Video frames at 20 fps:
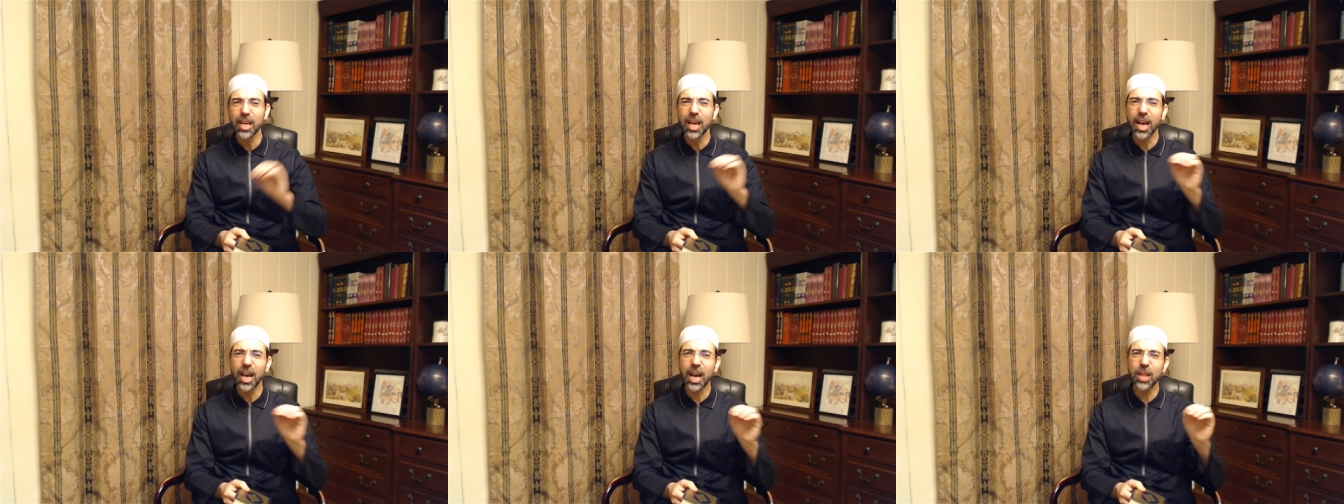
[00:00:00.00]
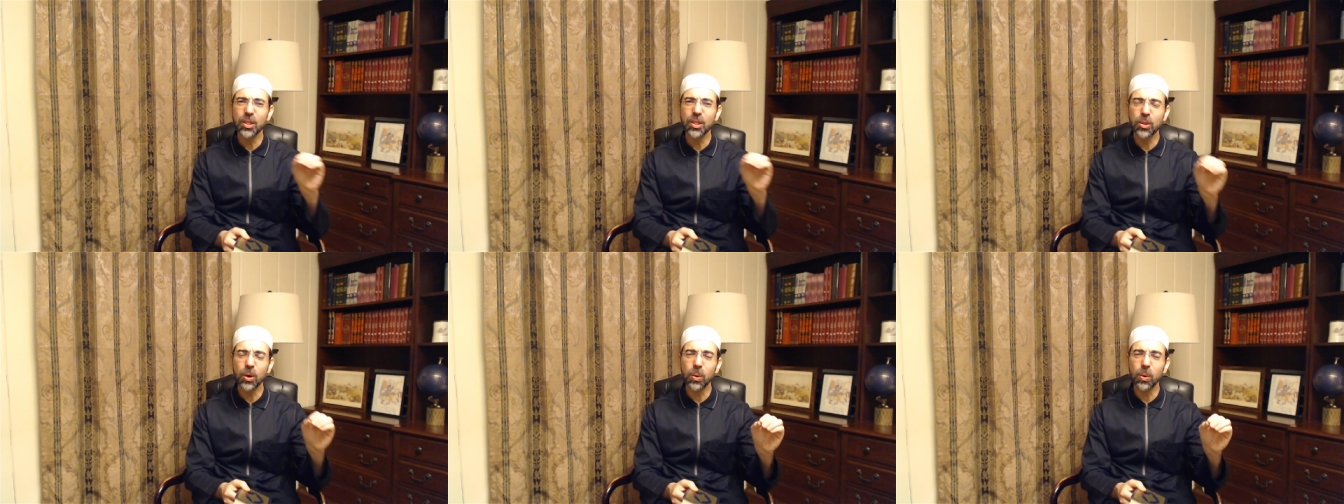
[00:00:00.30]

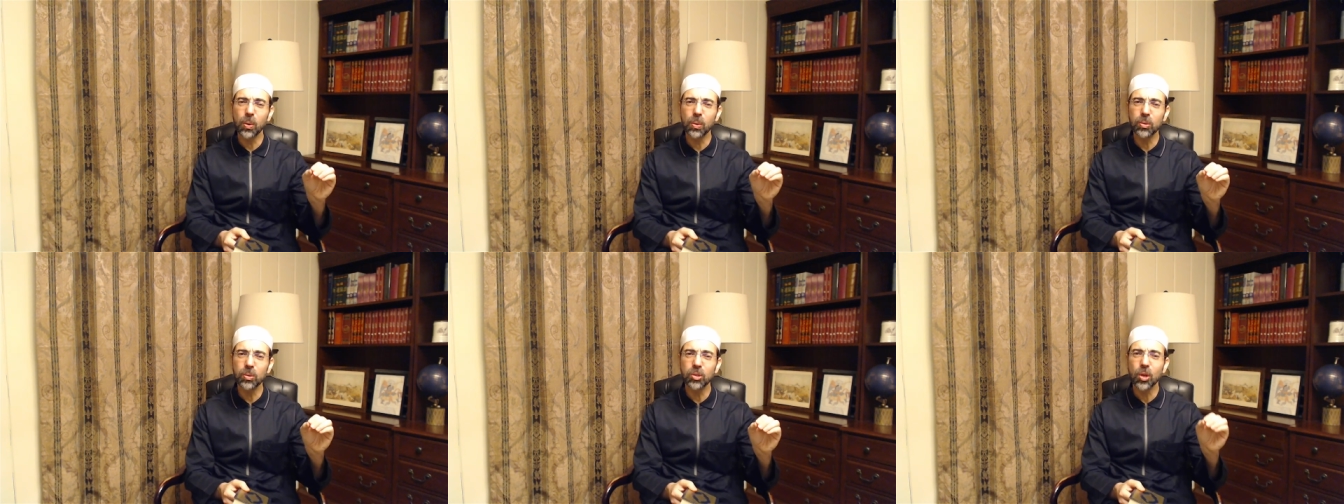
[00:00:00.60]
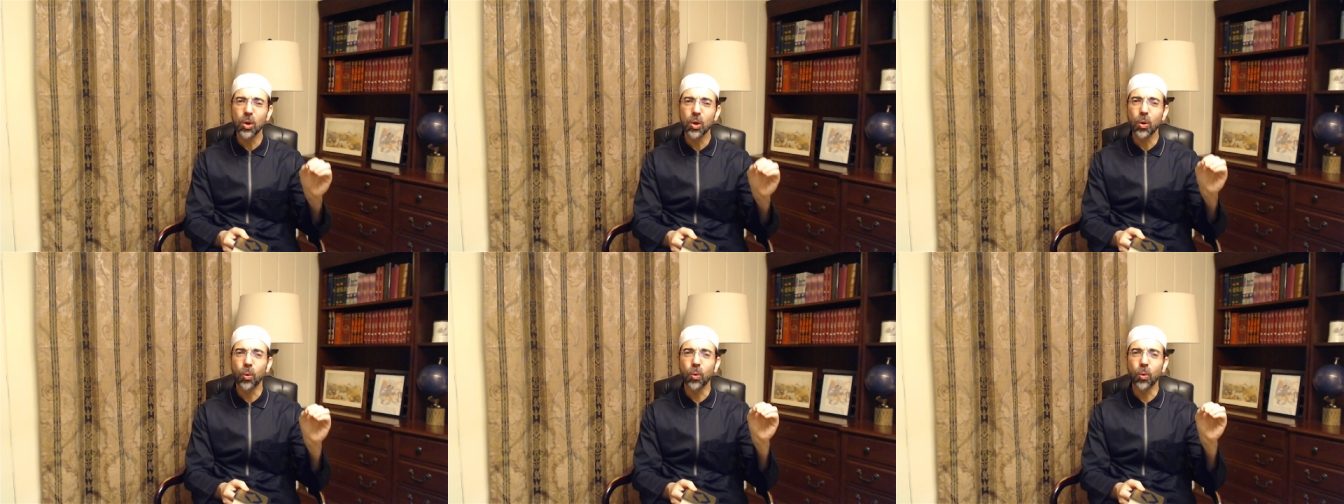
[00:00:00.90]
And those
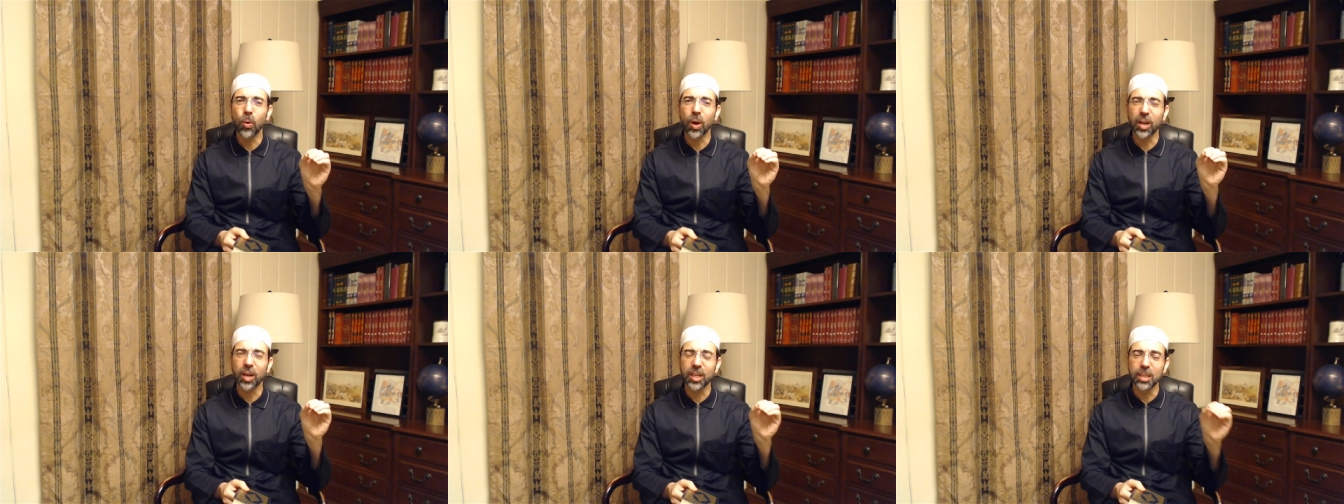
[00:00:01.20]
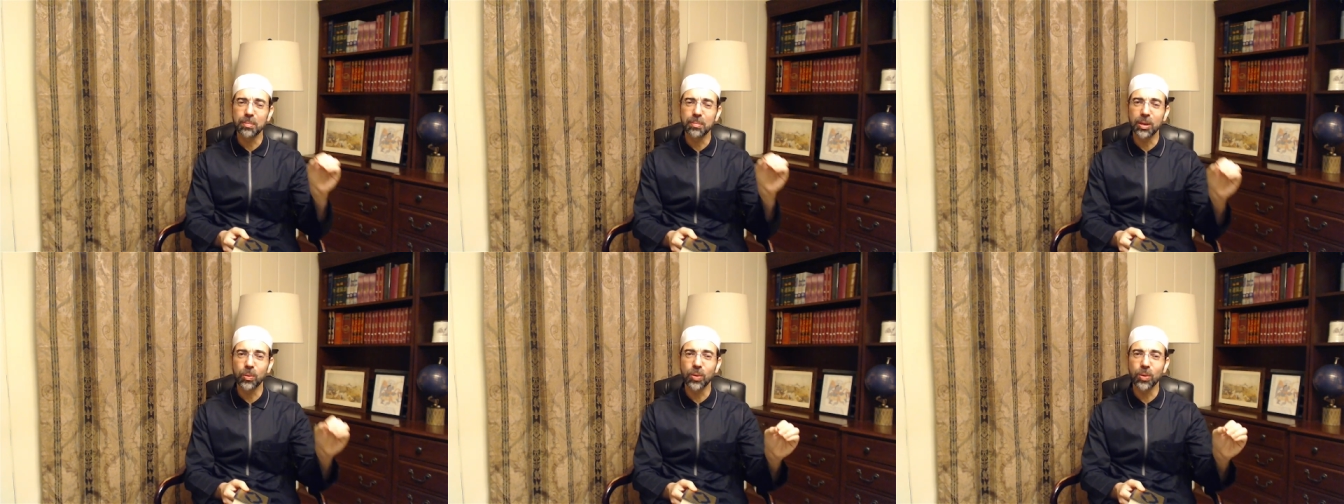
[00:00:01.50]
who are going
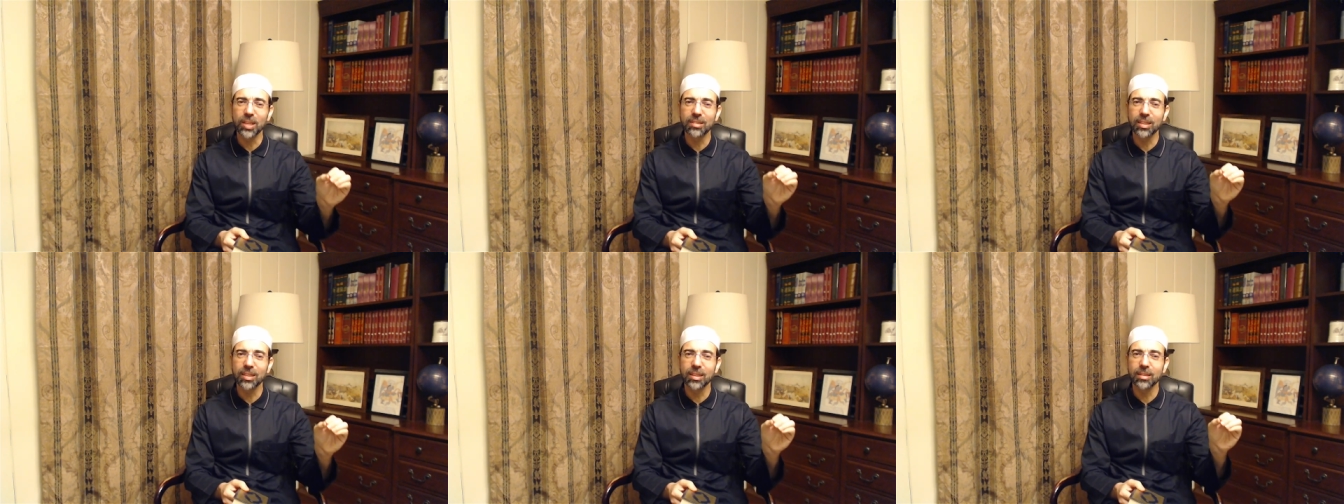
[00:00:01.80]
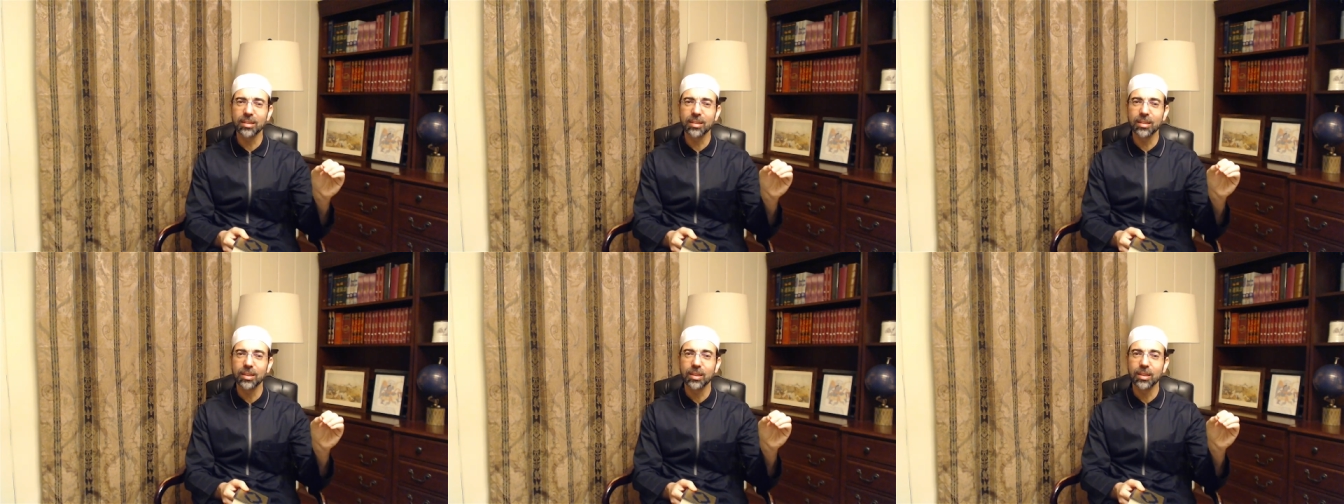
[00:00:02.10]
to be
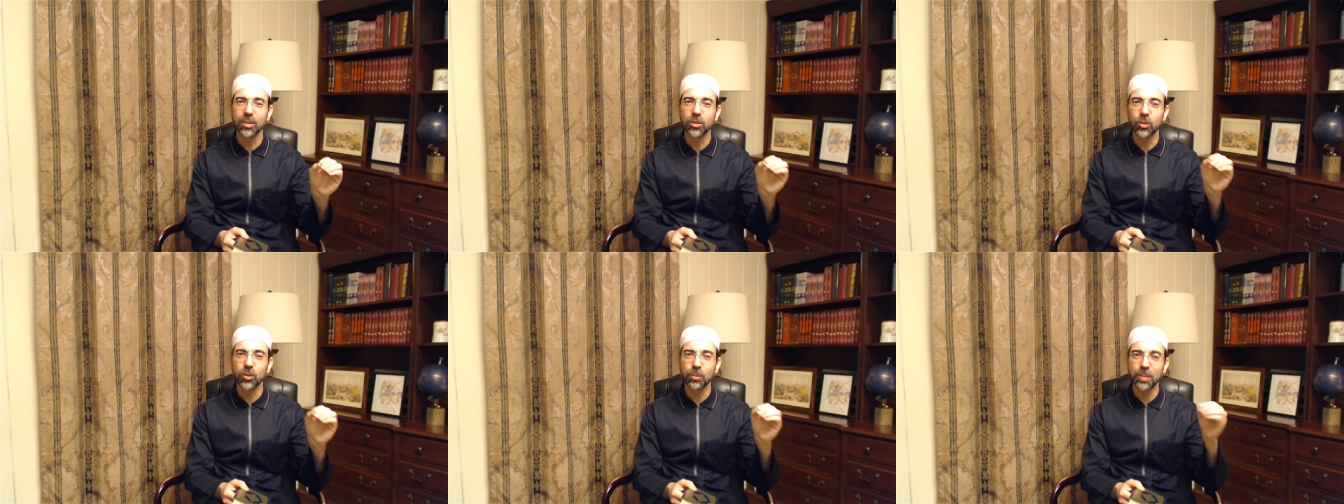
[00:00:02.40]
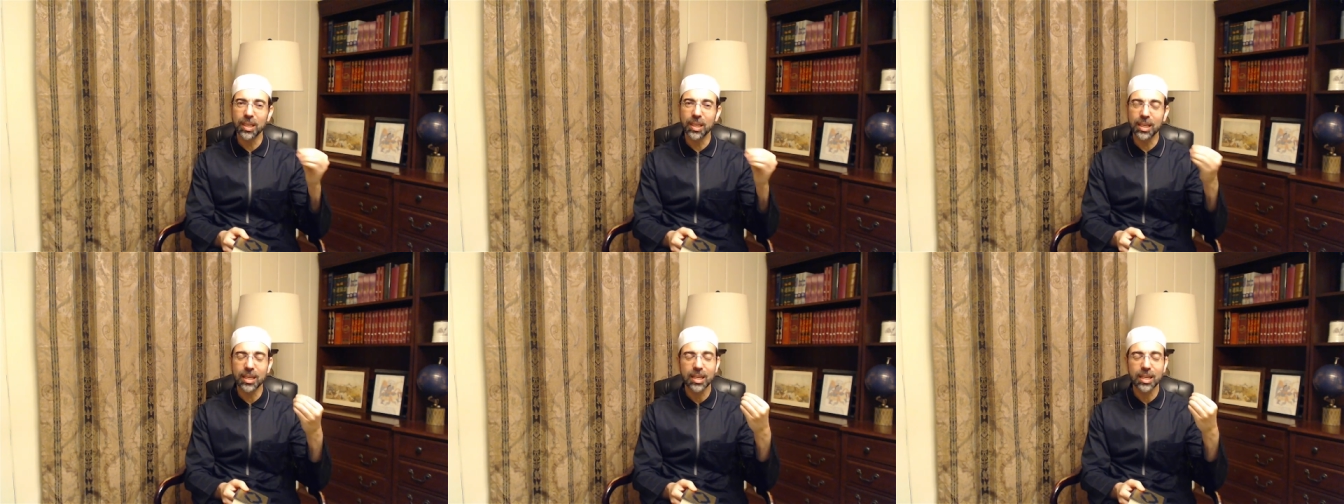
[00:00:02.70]
written to
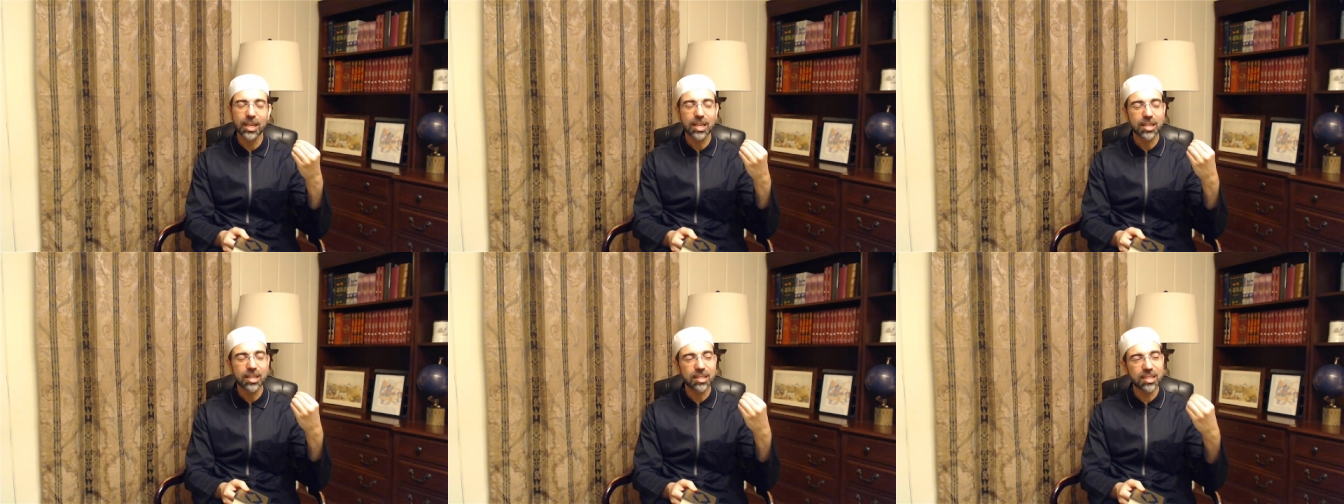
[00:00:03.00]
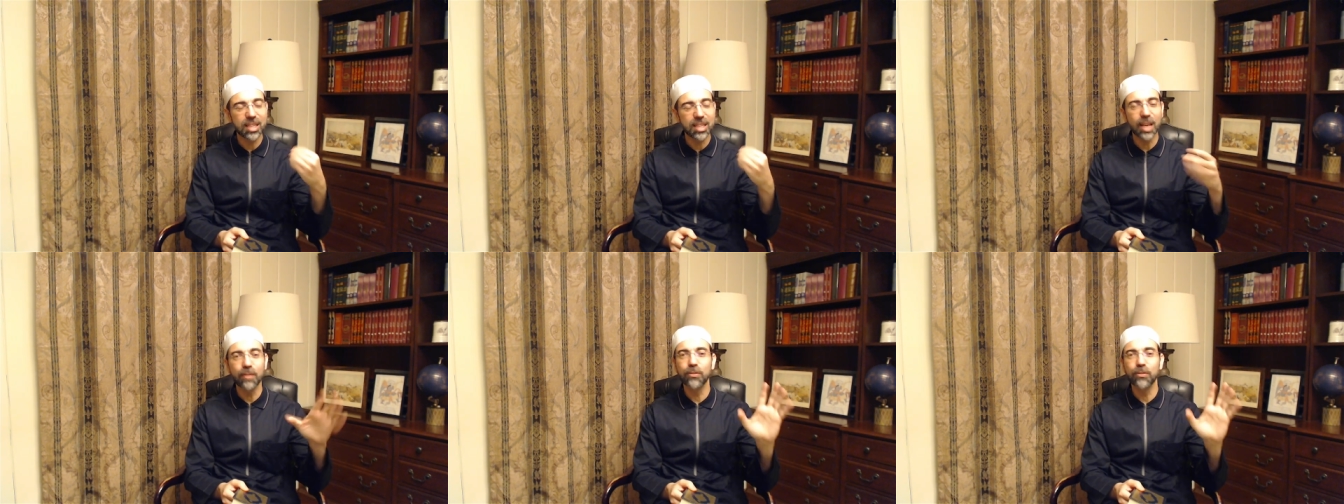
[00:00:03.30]
be
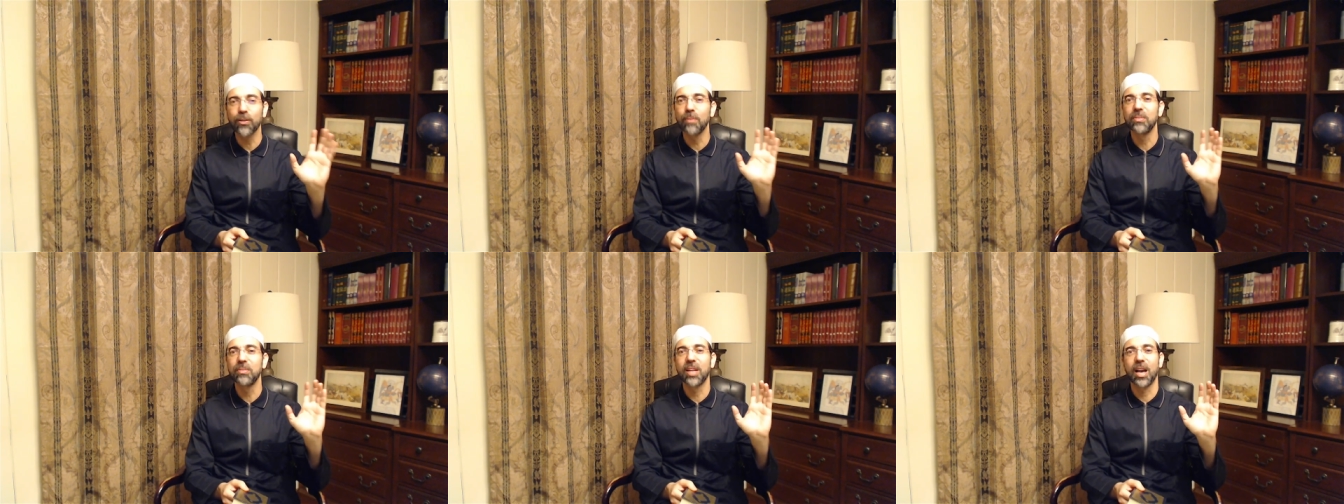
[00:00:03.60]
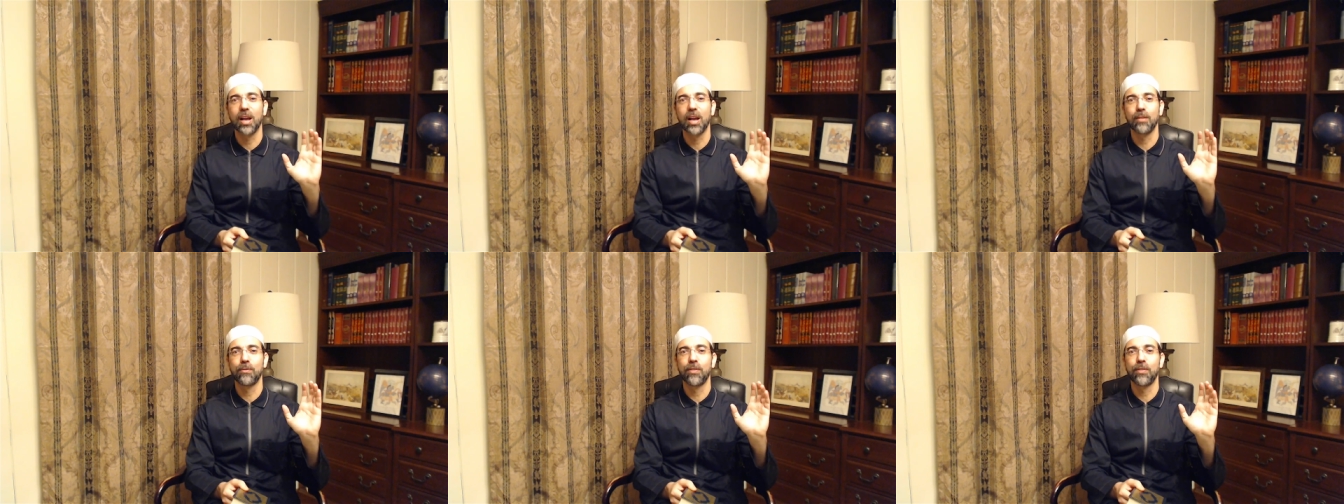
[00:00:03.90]
safe from the
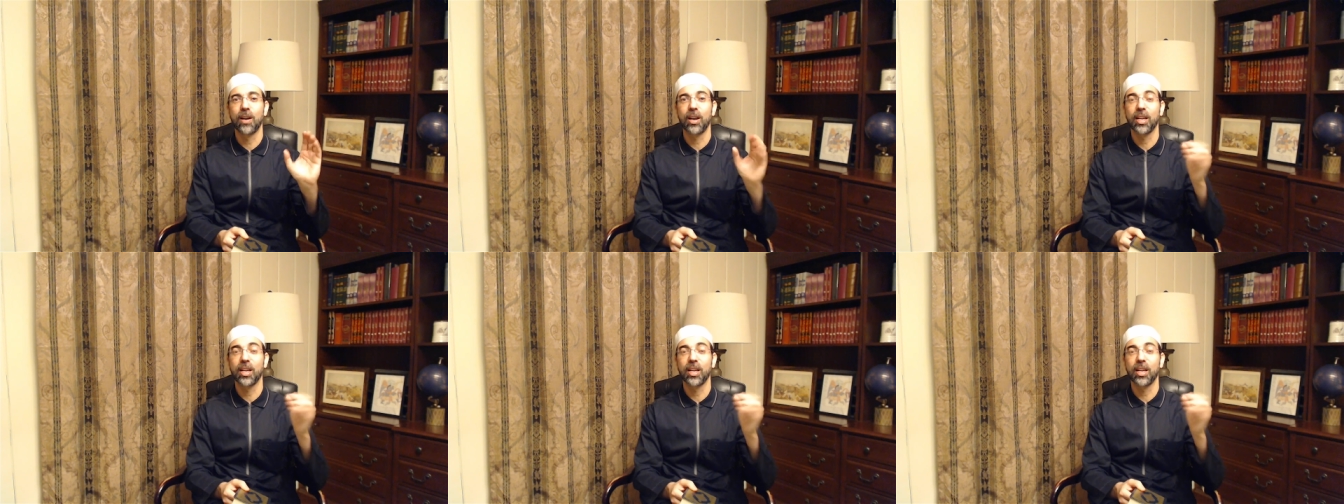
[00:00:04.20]
hellfire.